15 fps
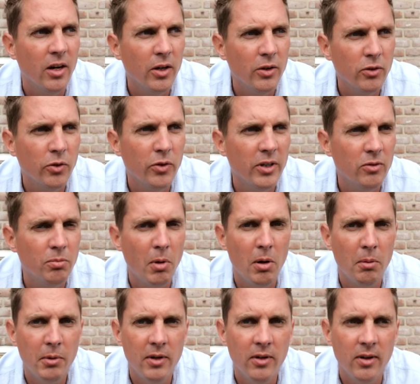until this
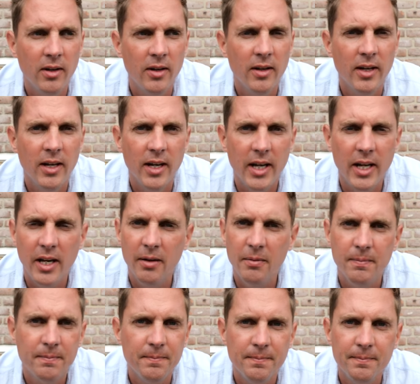moment and